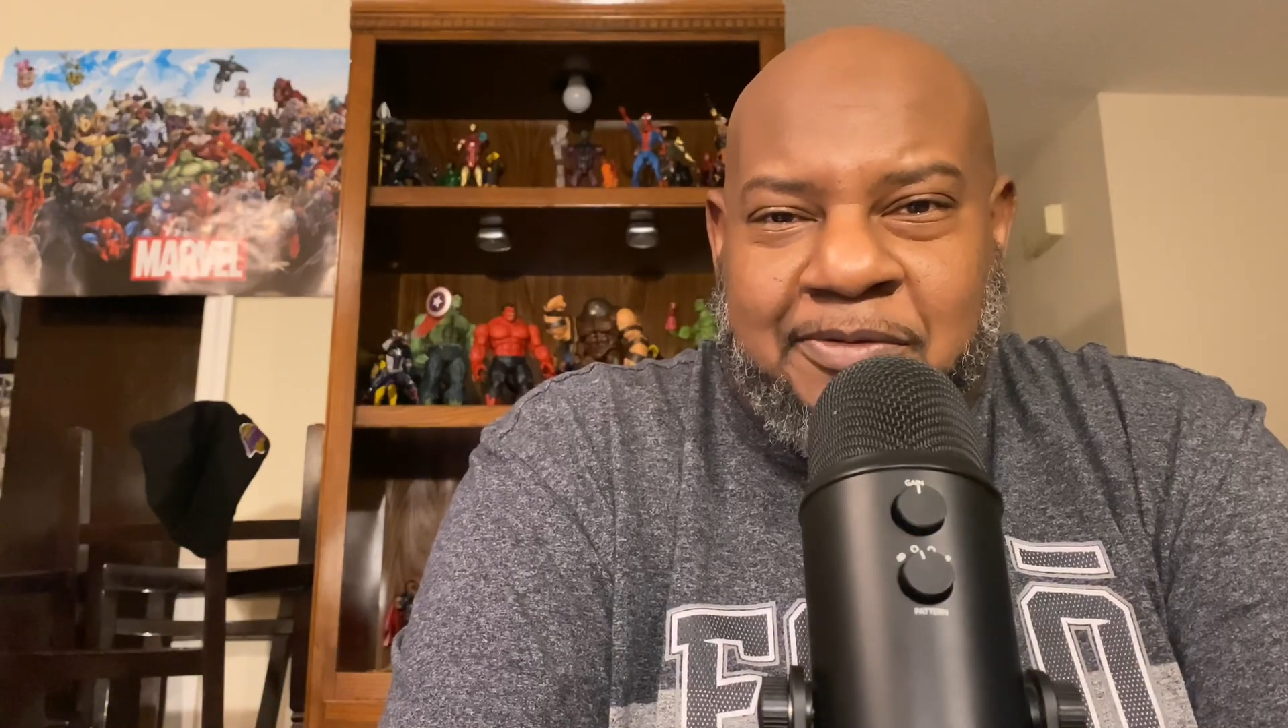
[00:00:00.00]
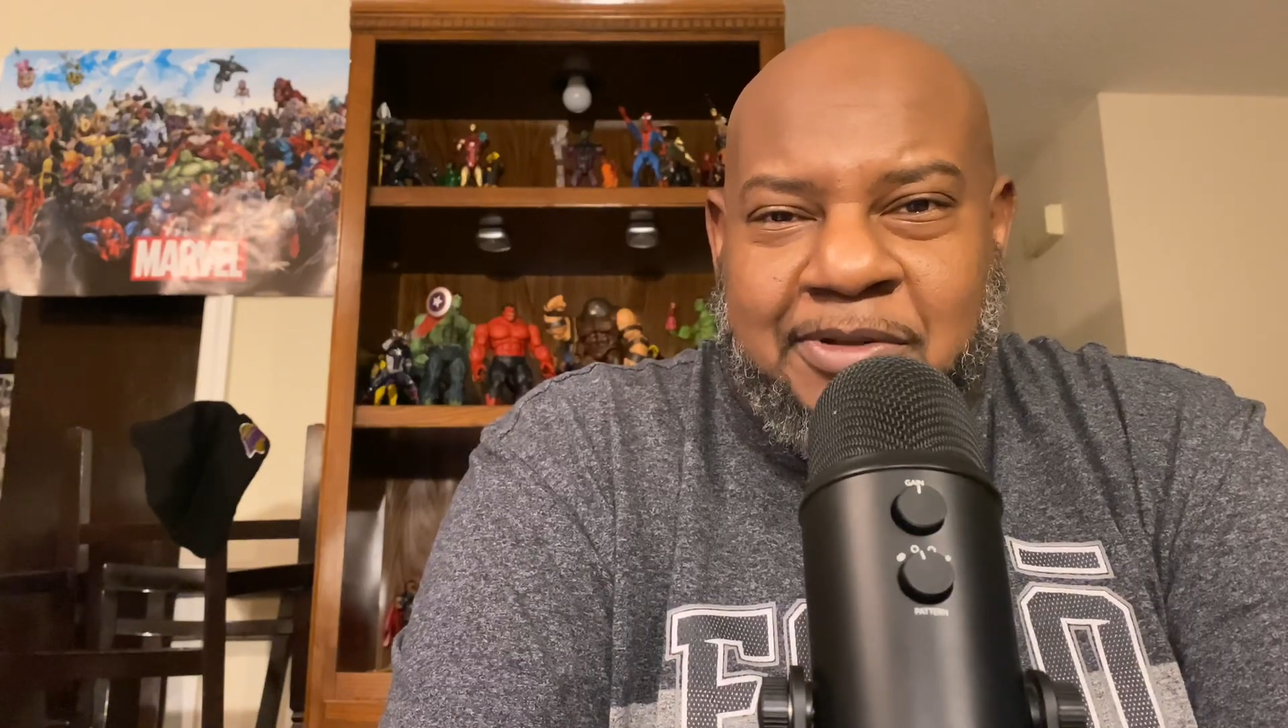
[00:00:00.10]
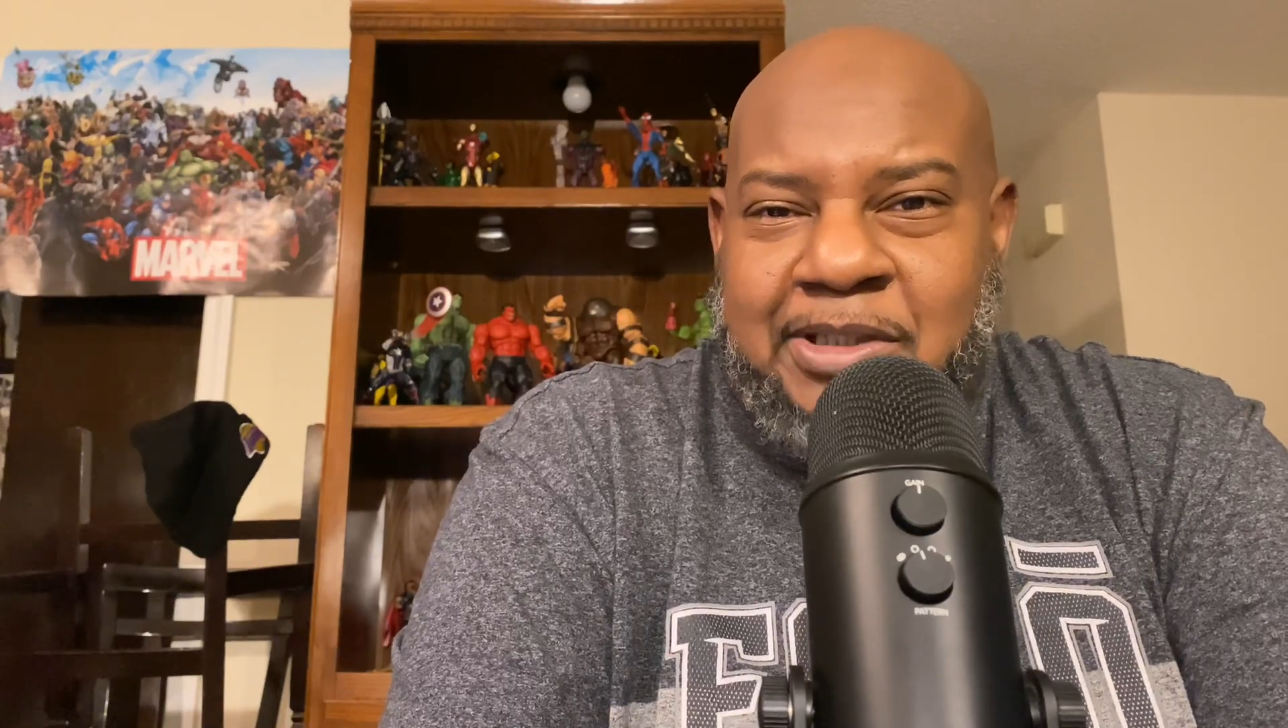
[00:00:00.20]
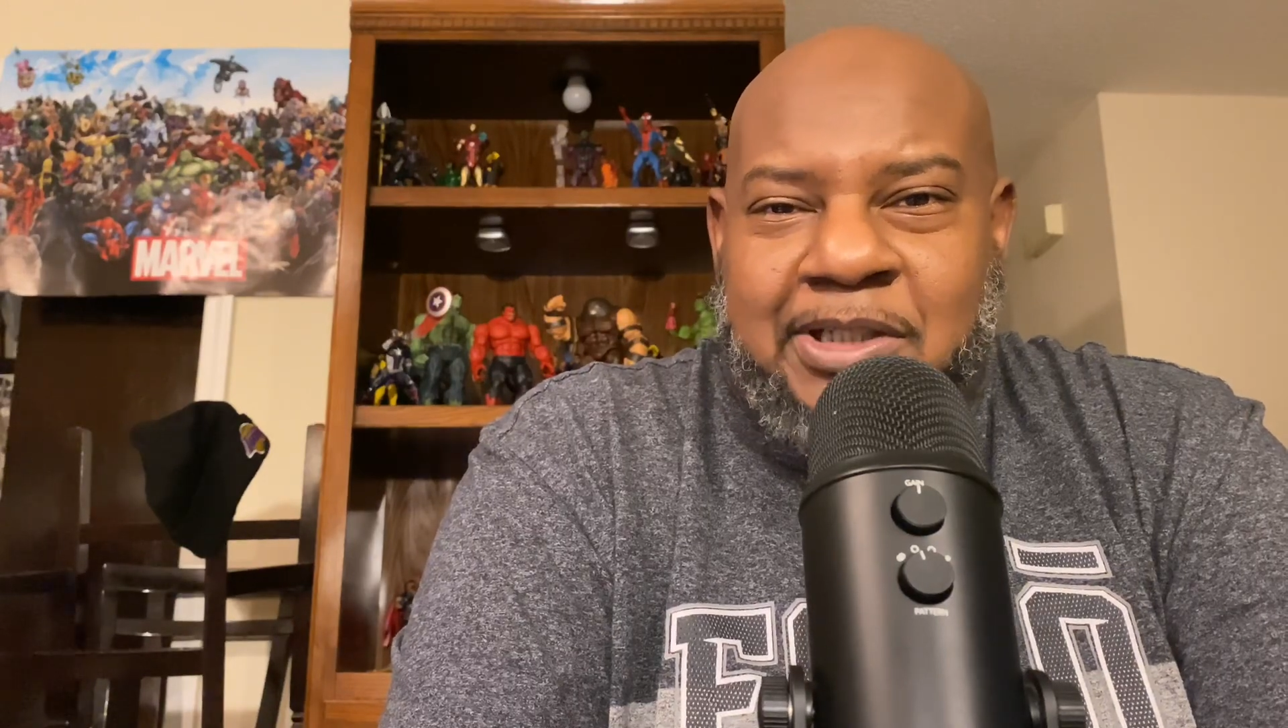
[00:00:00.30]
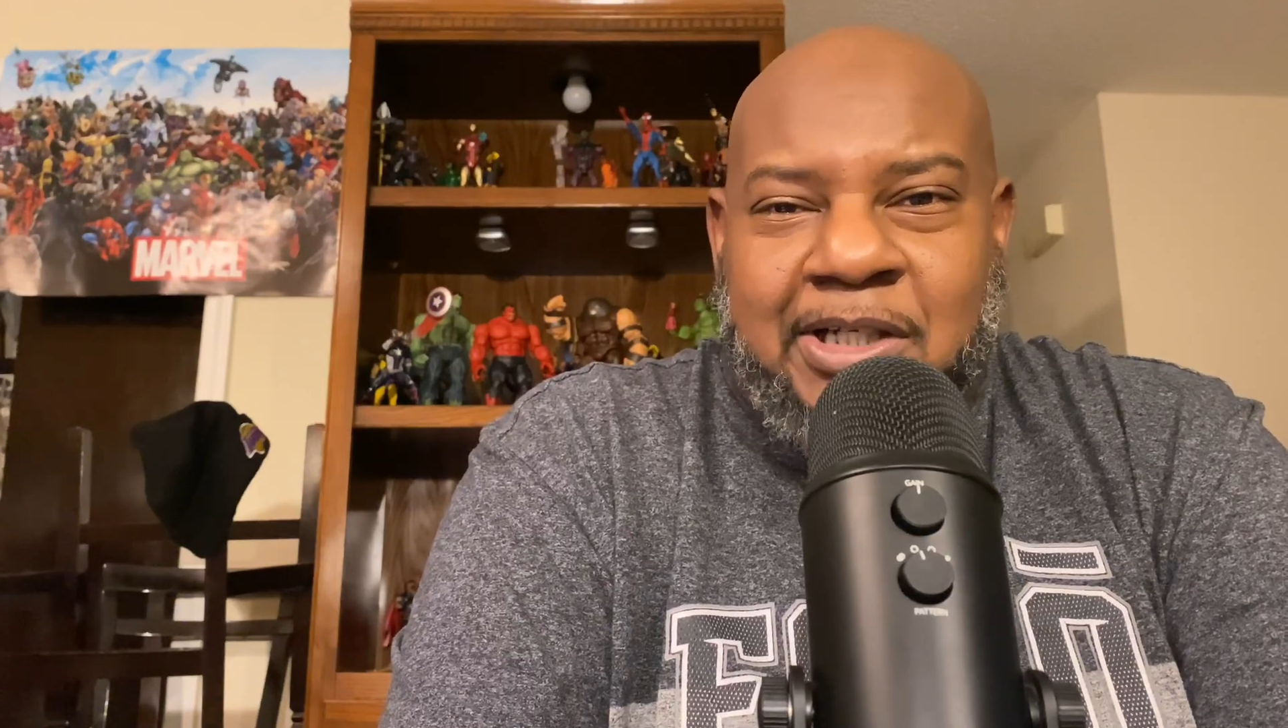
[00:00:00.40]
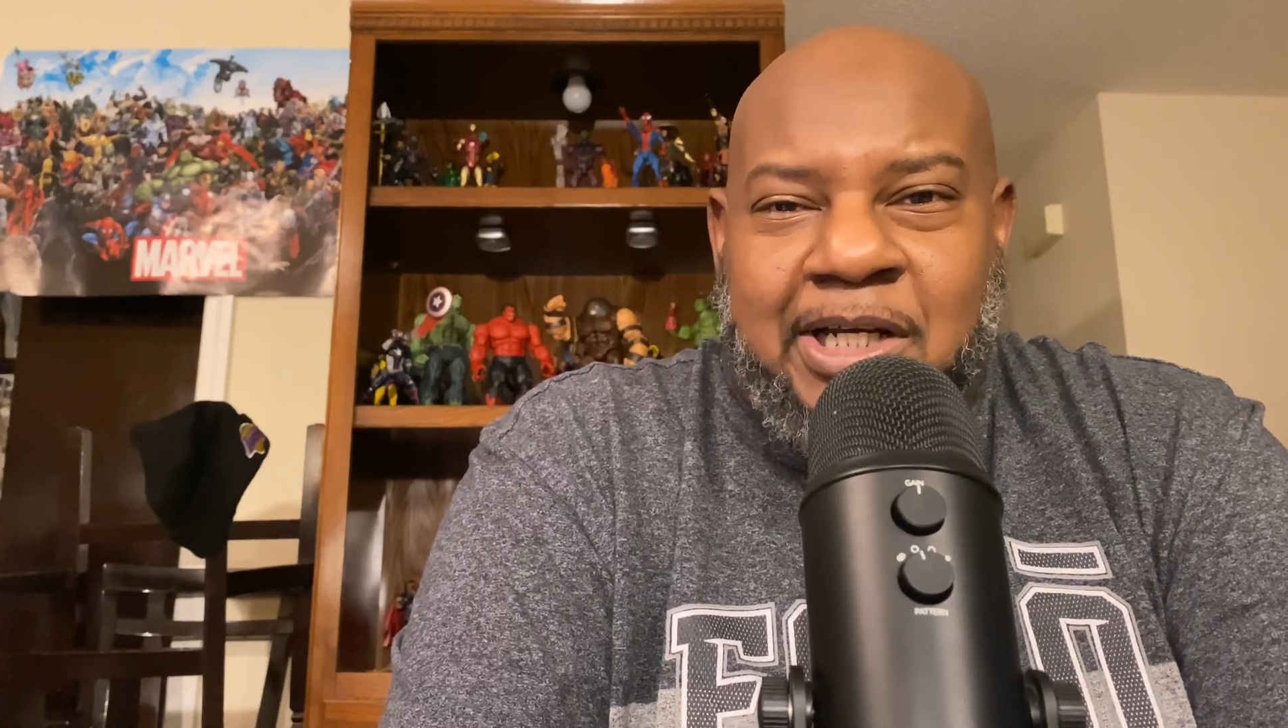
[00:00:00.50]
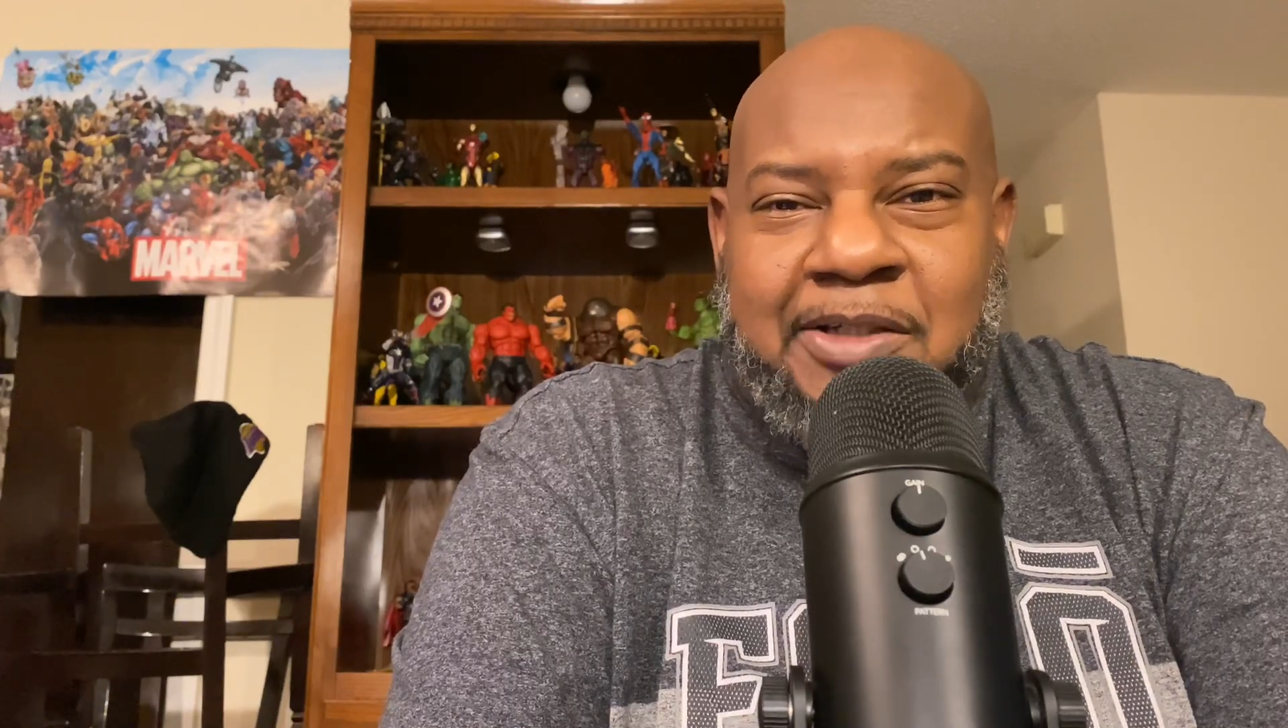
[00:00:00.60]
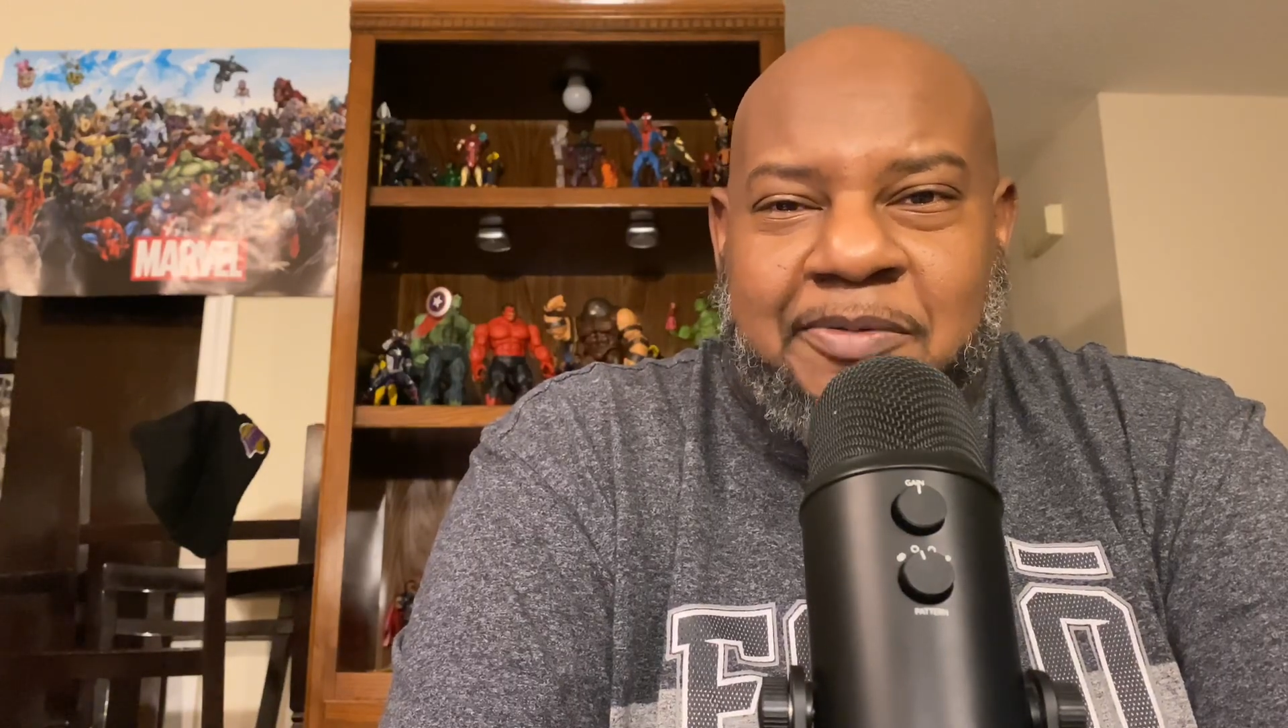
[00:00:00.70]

Just didn't like